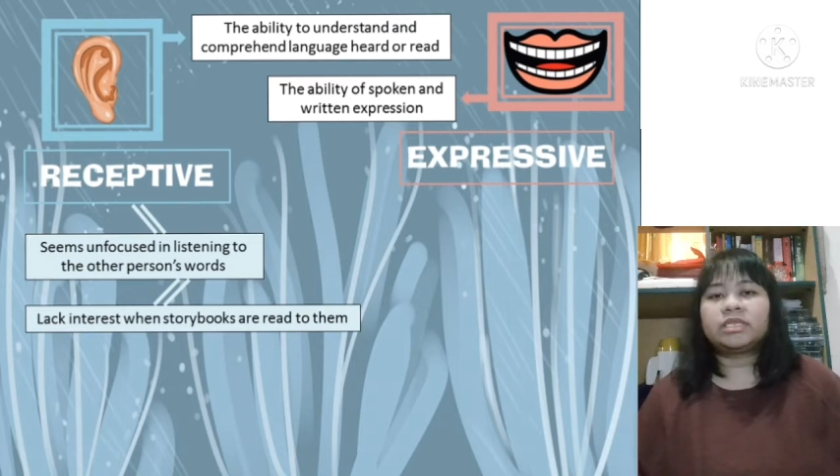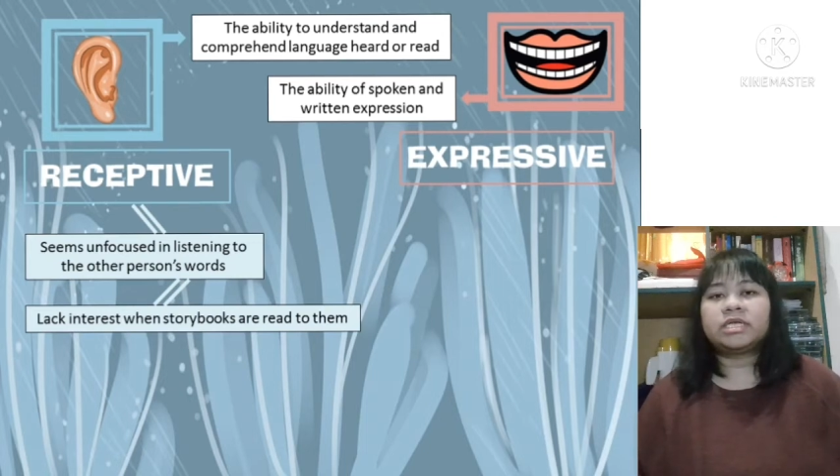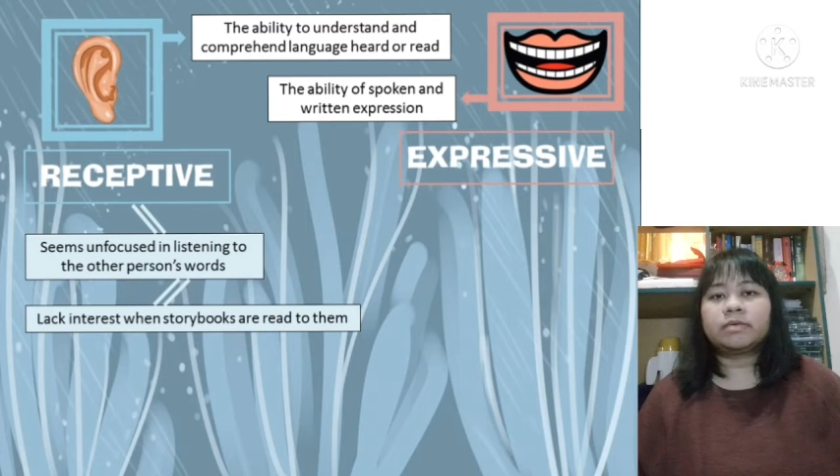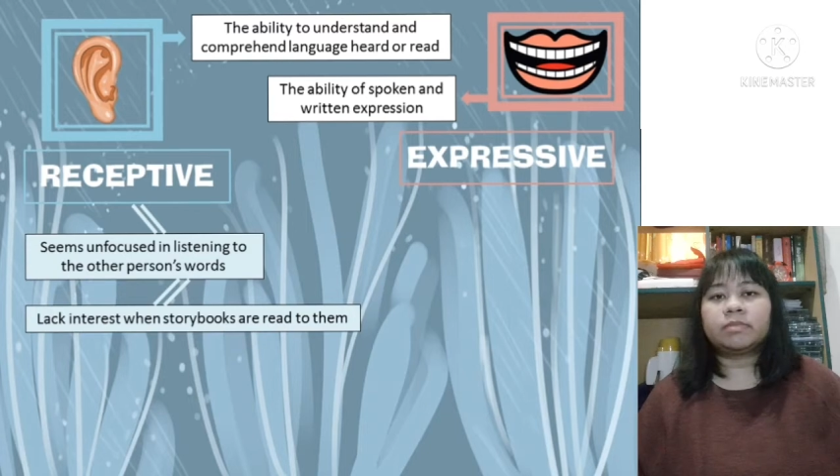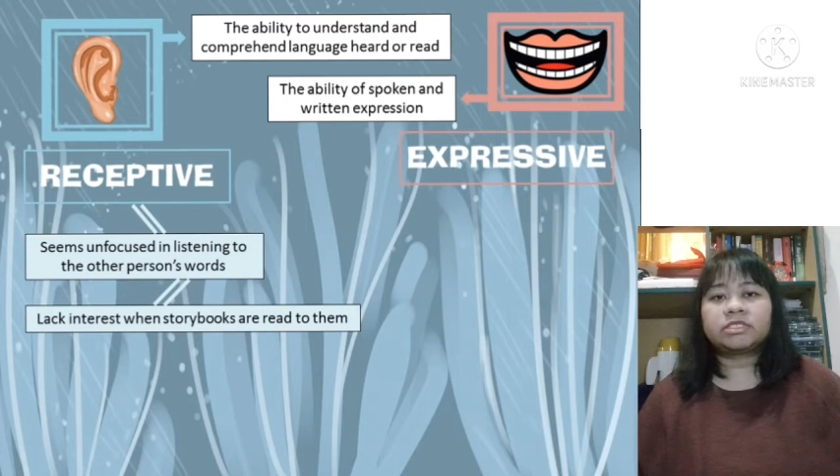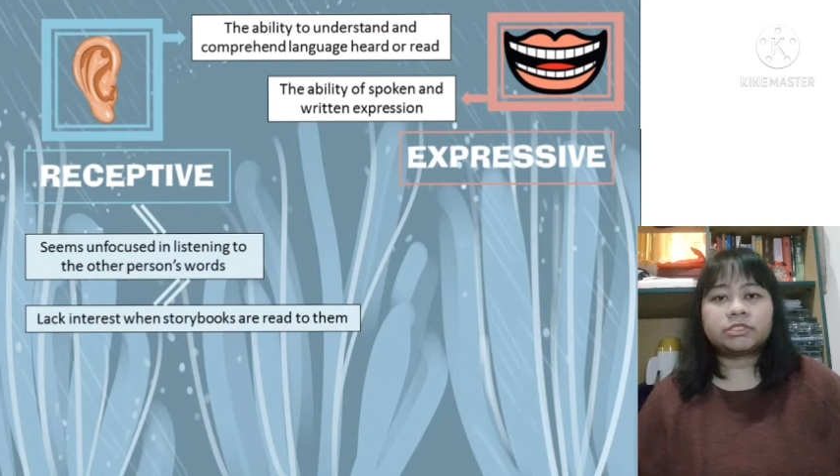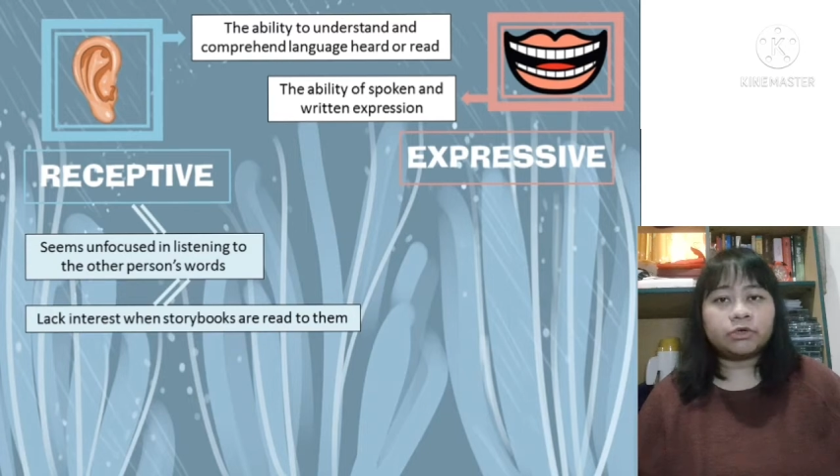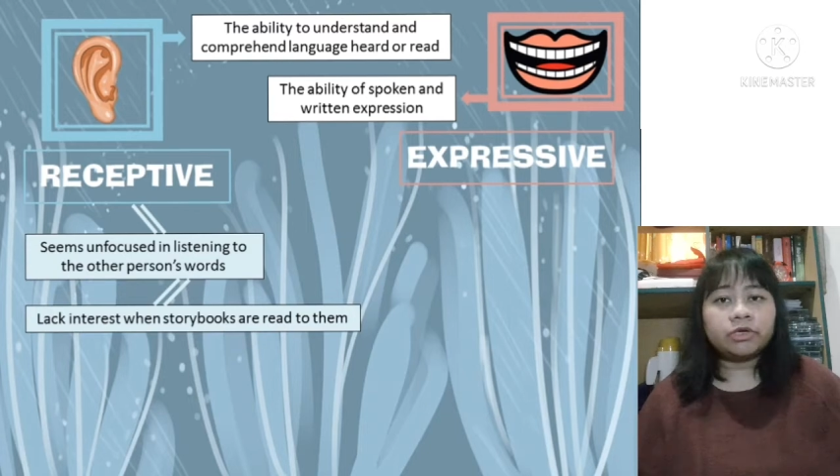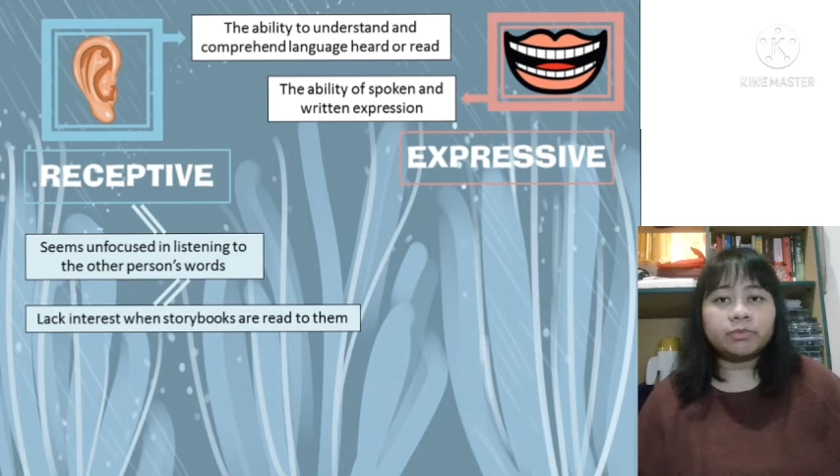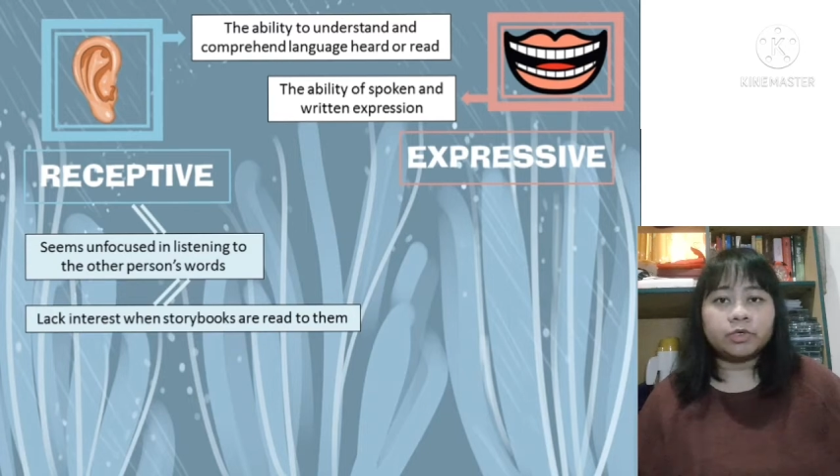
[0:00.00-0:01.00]
them a
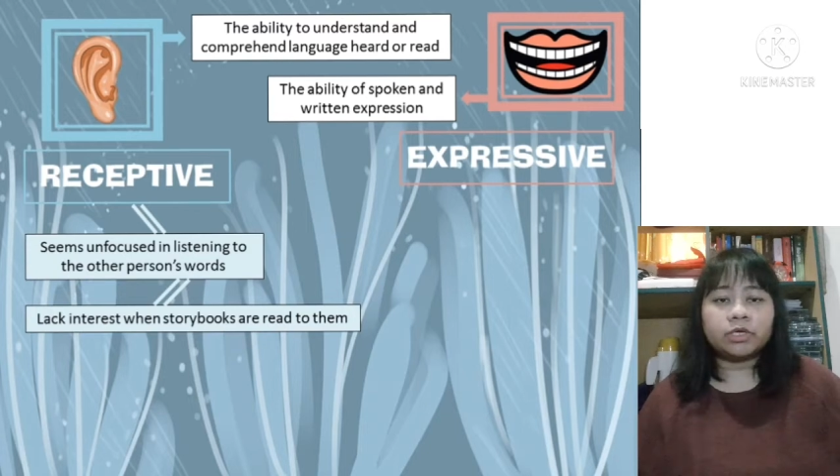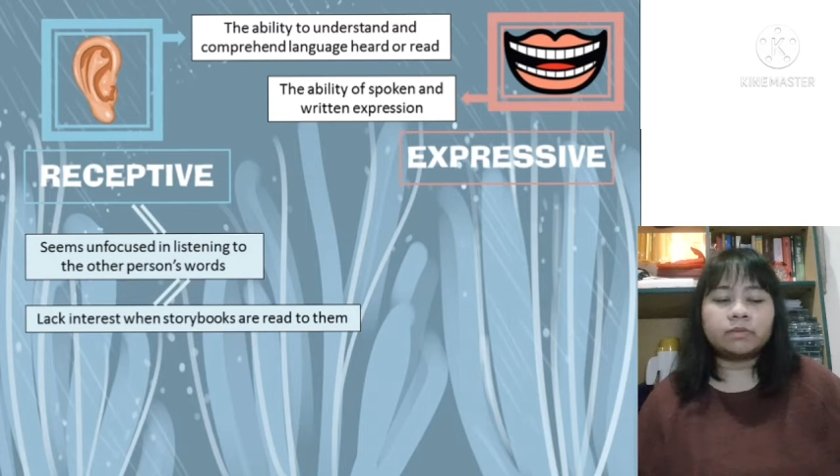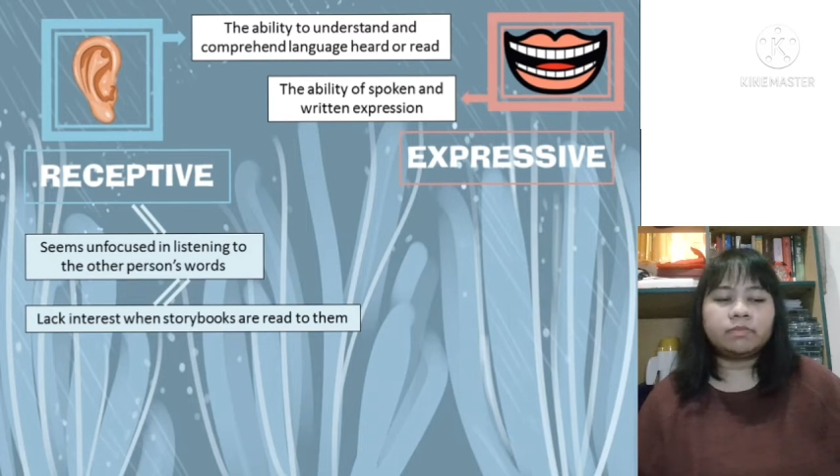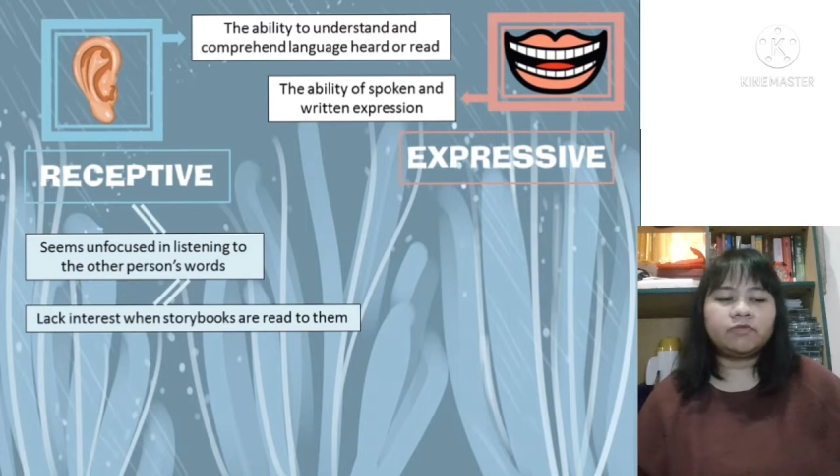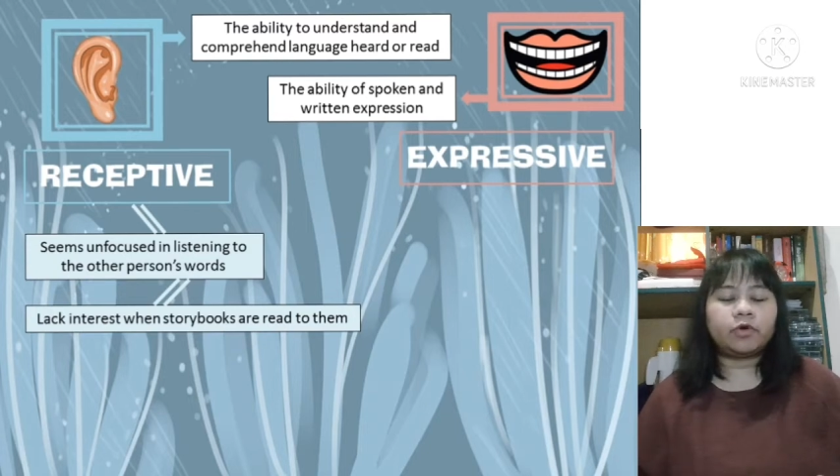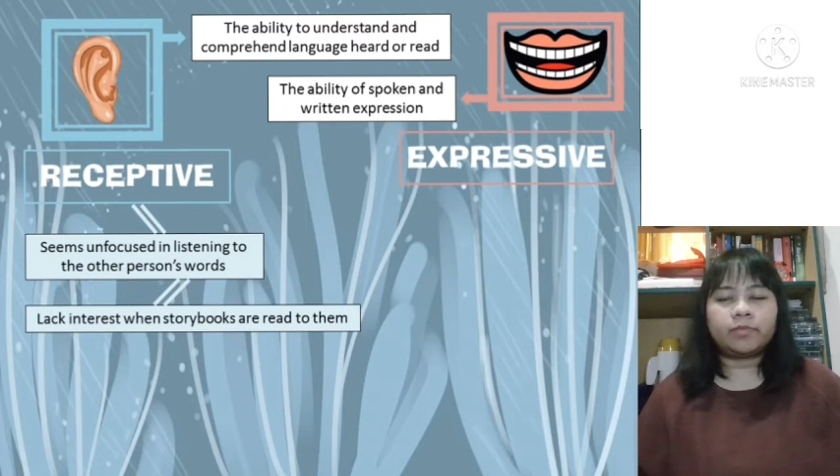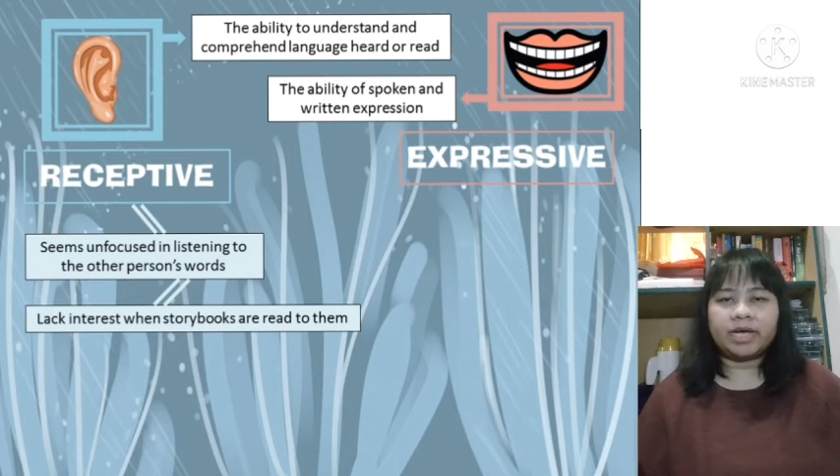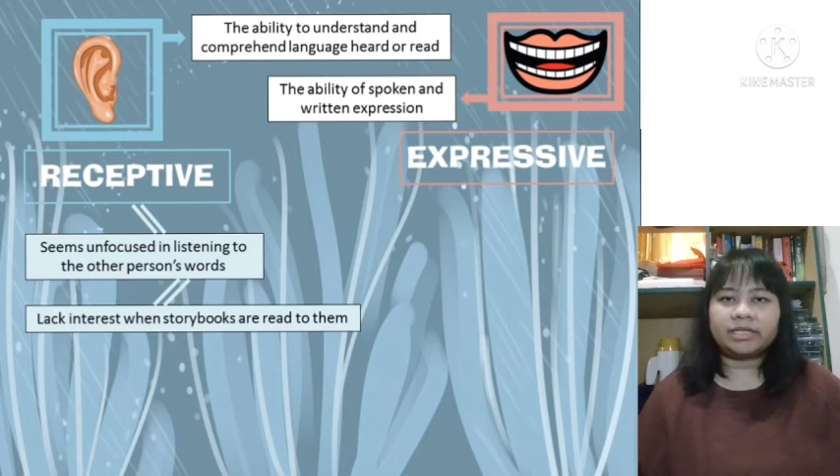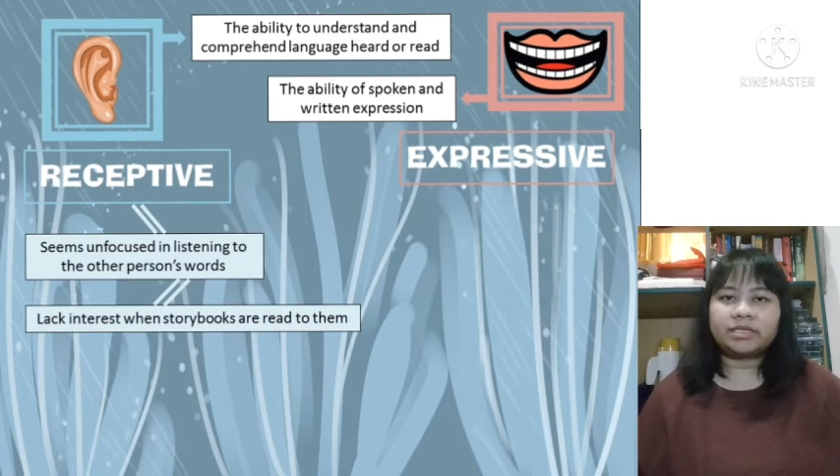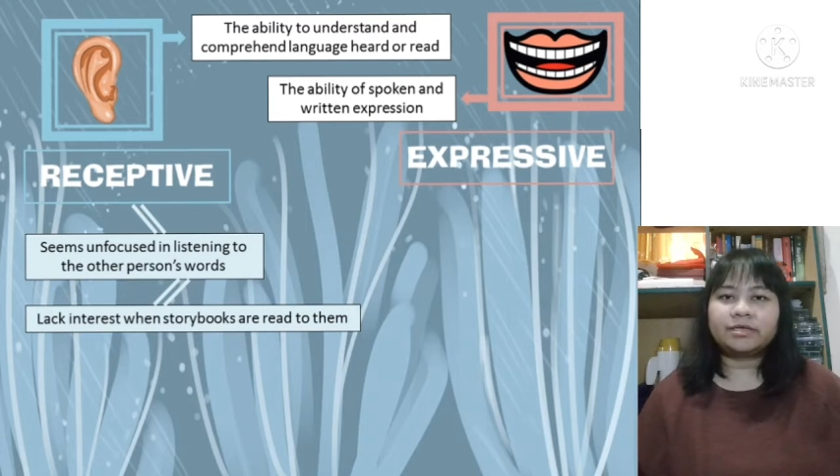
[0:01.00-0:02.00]
storybook before bed.